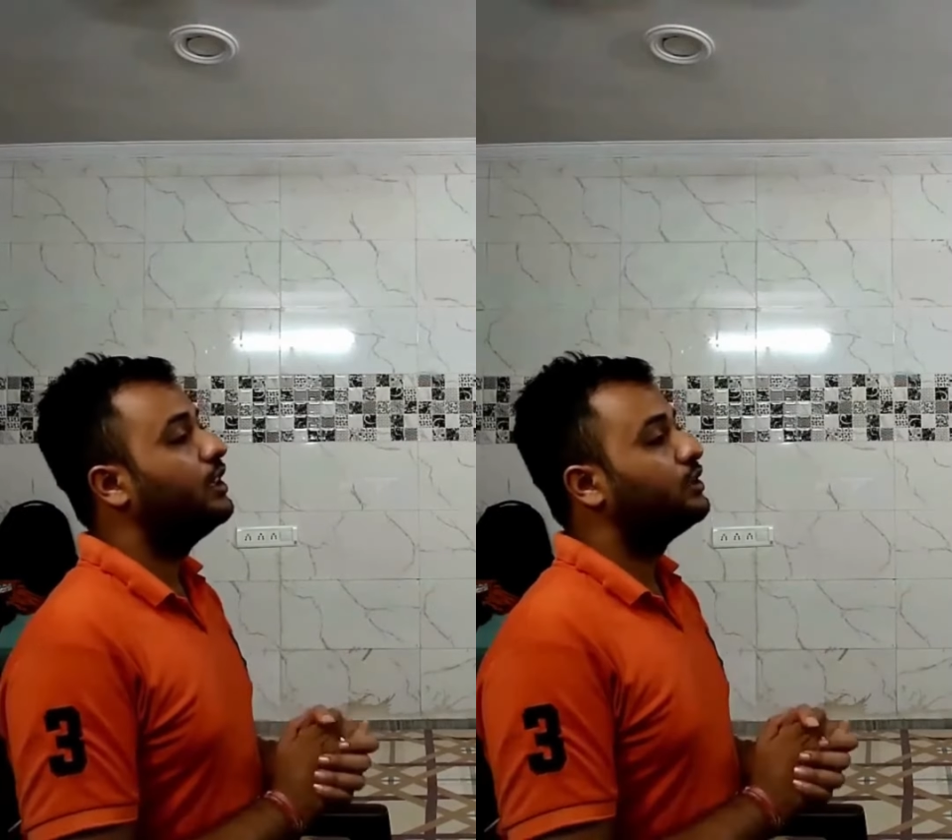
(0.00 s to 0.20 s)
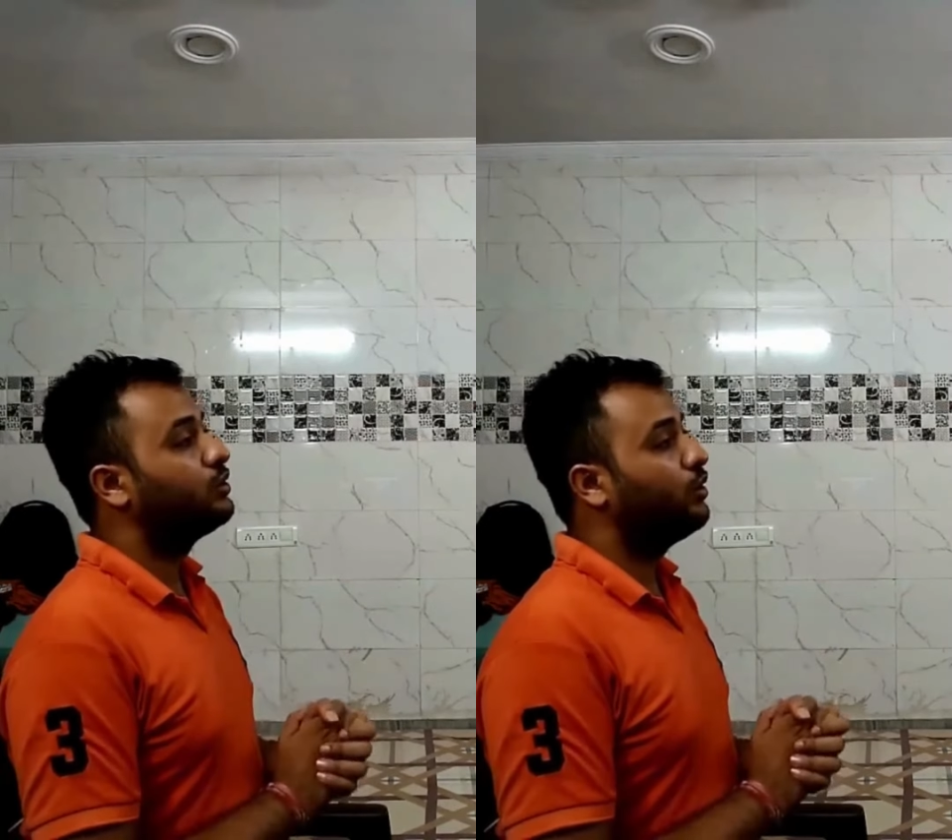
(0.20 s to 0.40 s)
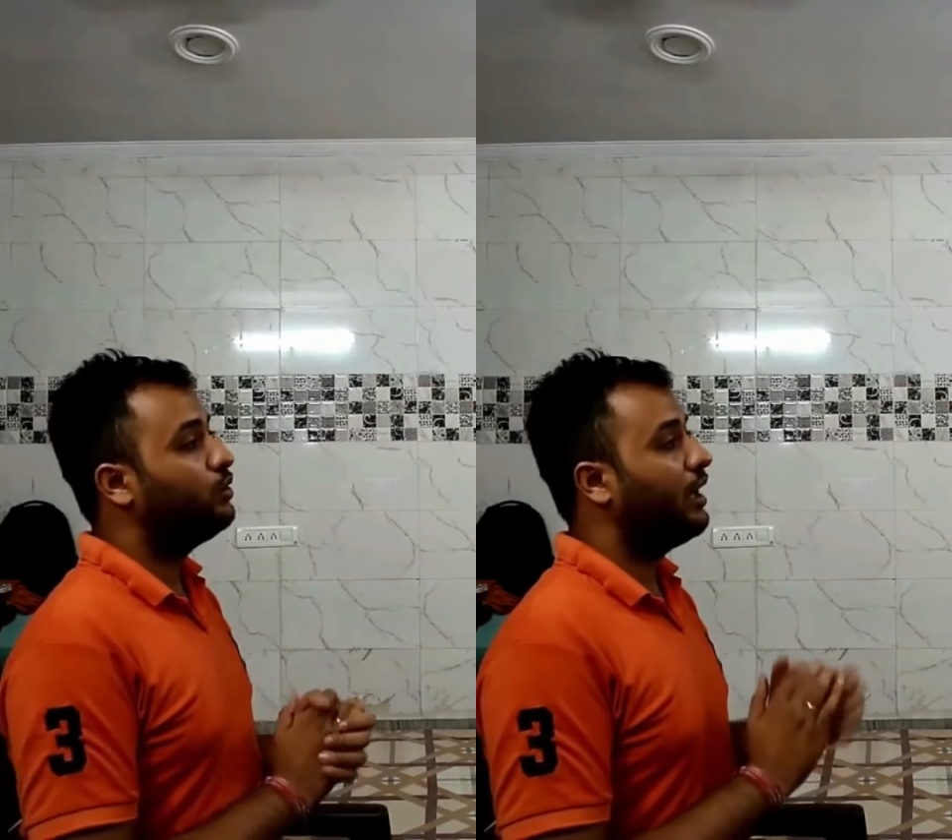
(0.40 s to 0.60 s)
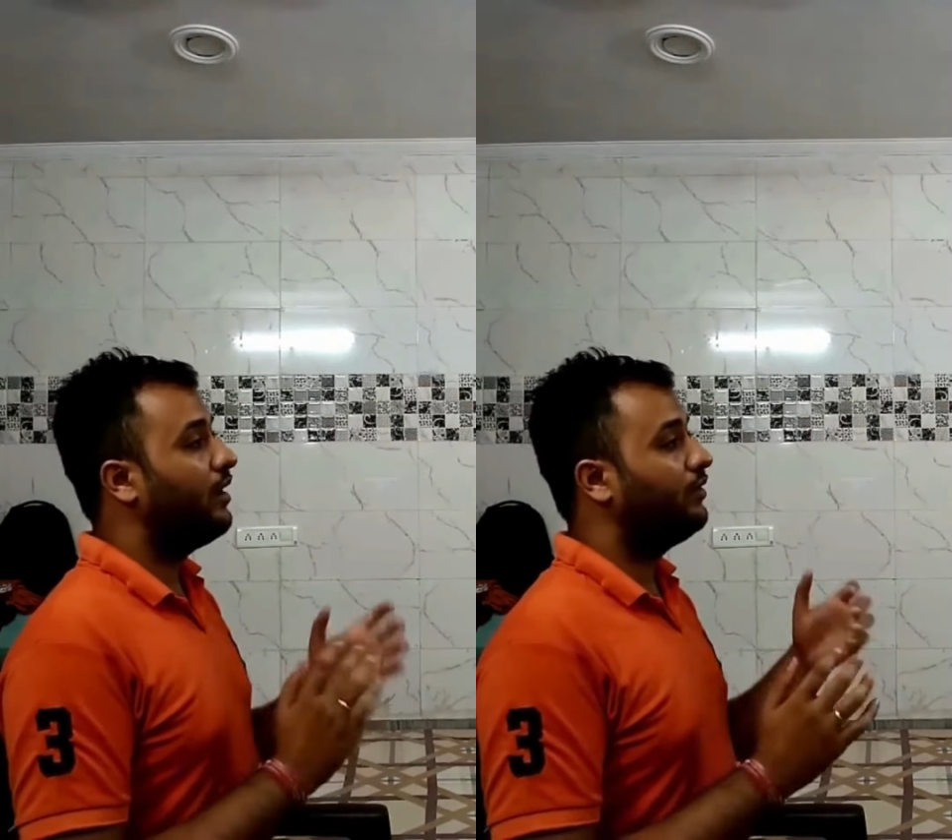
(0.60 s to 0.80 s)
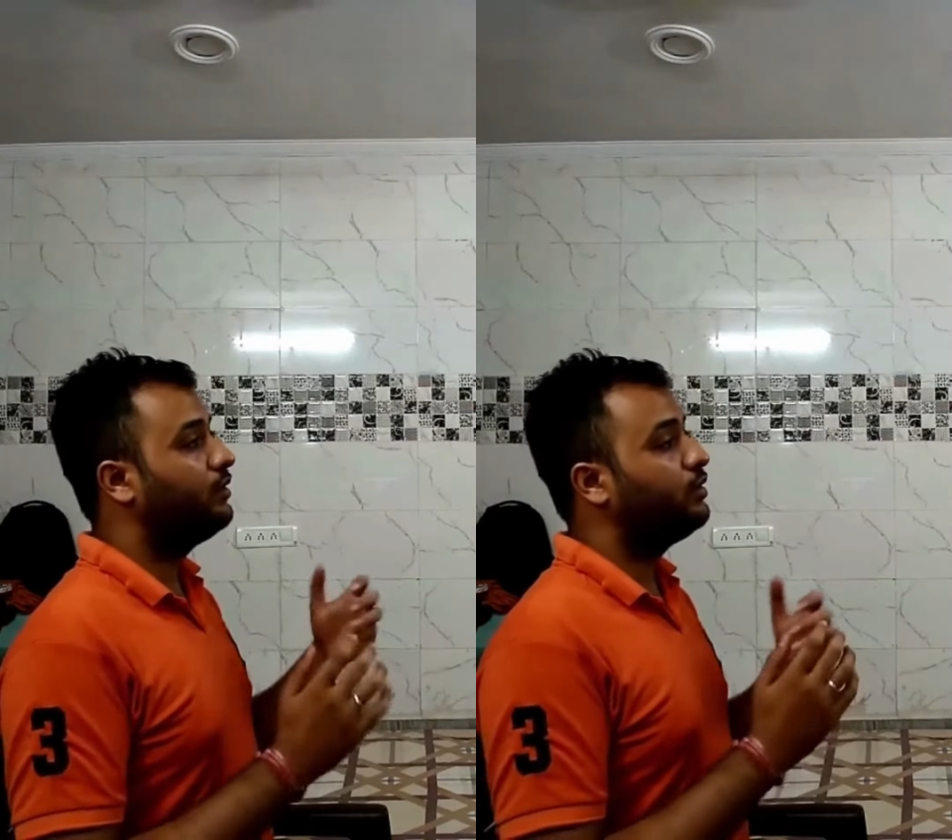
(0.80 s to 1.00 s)
So you
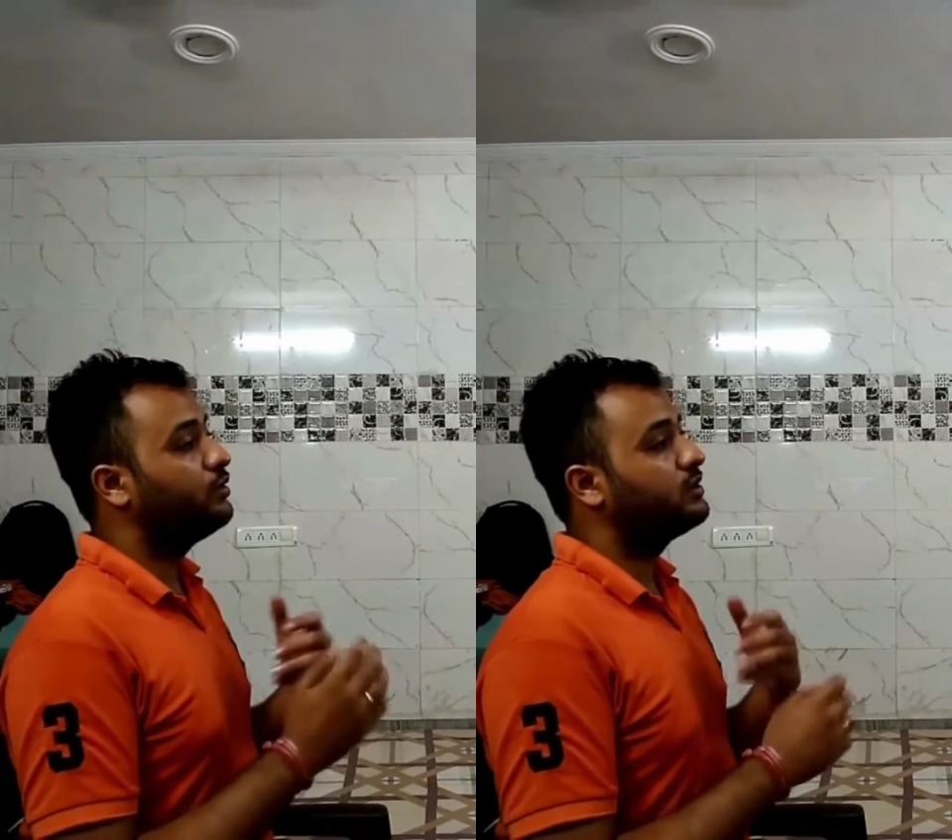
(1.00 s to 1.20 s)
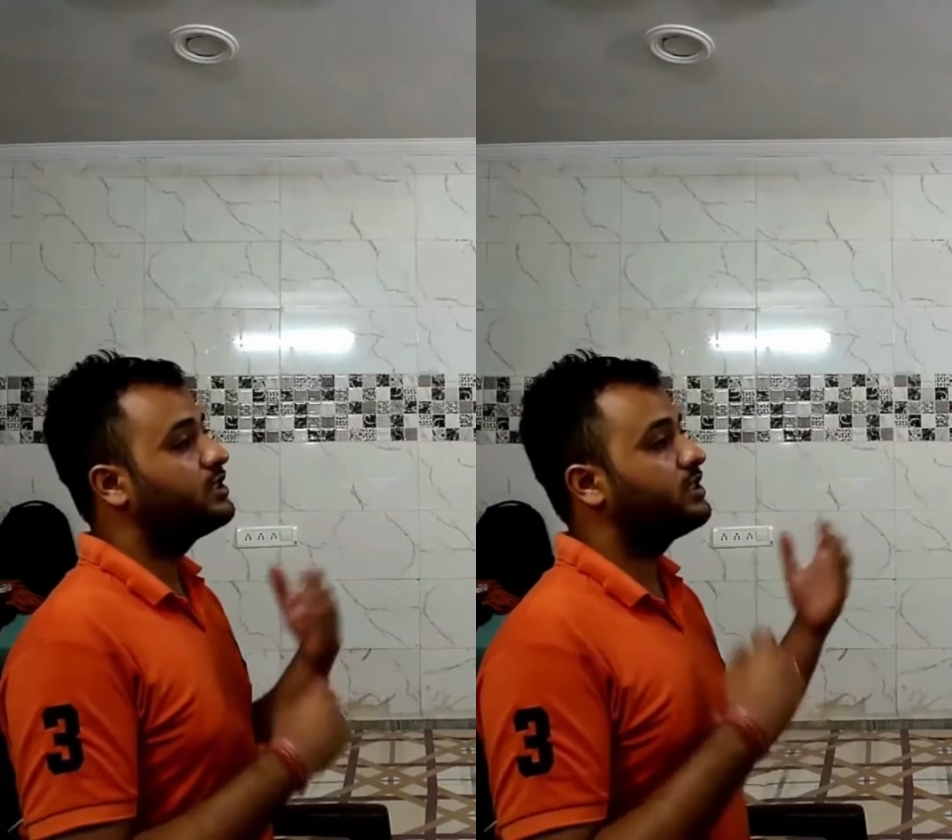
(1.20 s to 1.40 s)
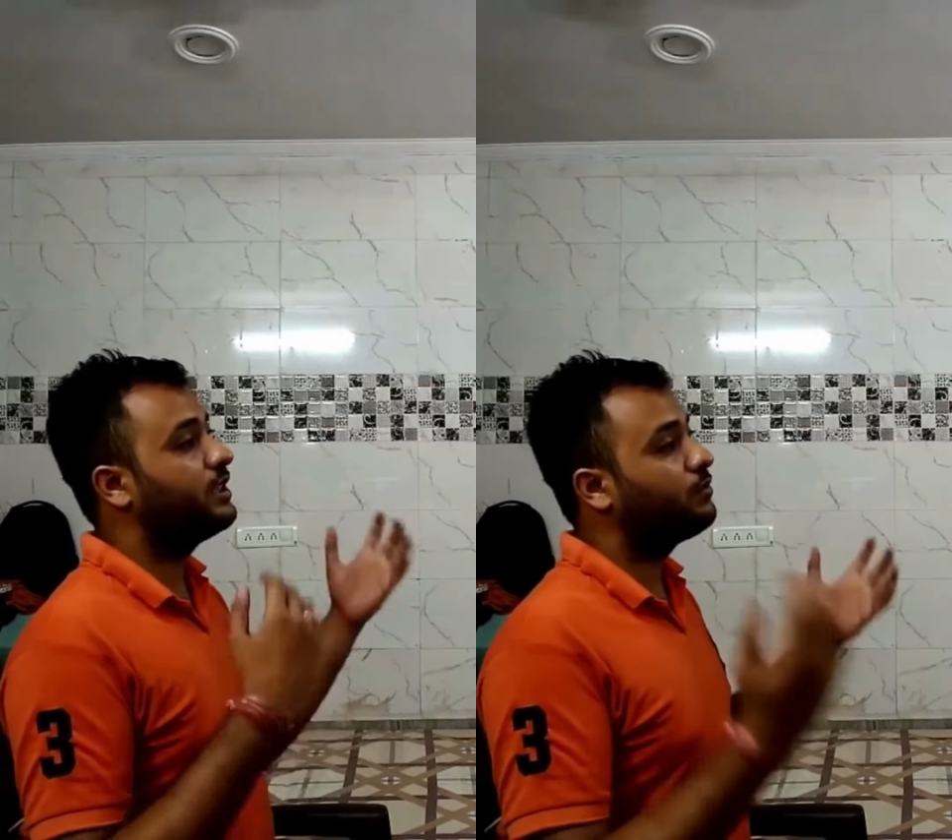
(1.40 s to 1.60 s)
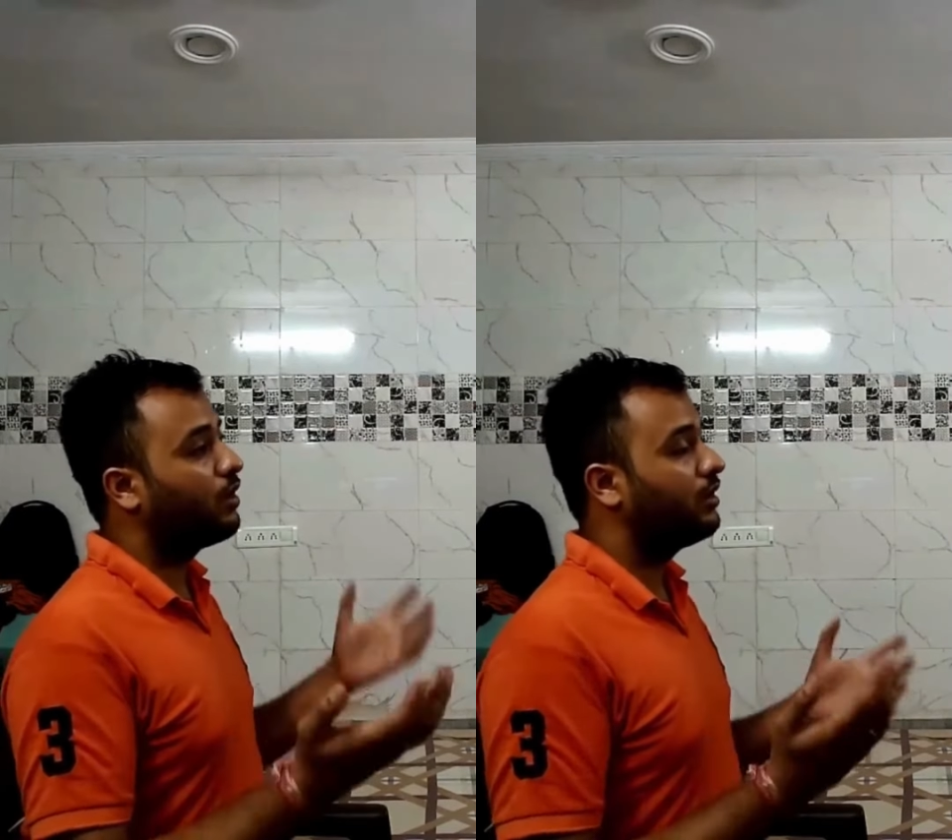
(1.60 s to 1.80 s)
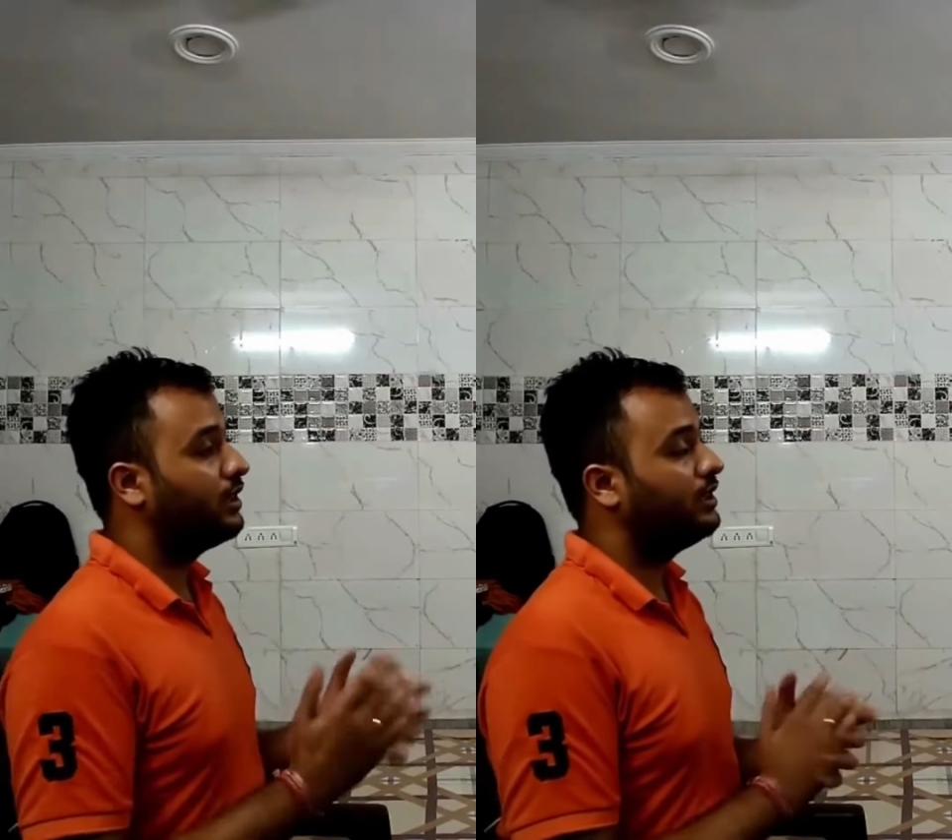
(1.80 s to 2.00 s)
have to use a churn
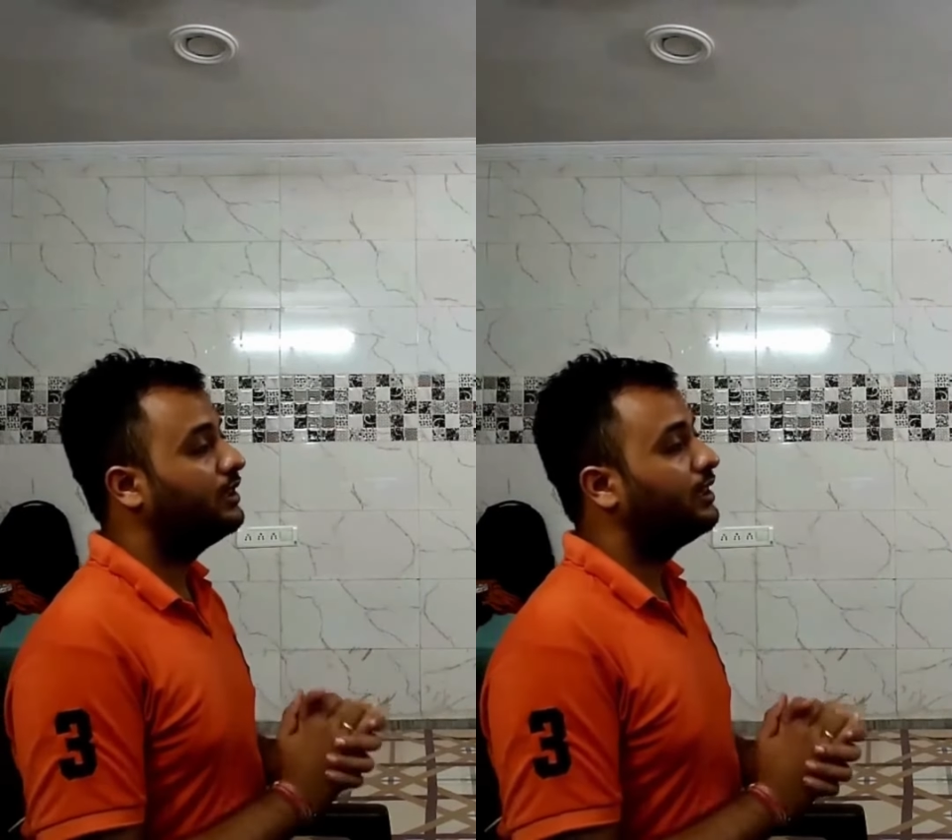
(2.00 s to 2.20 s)
model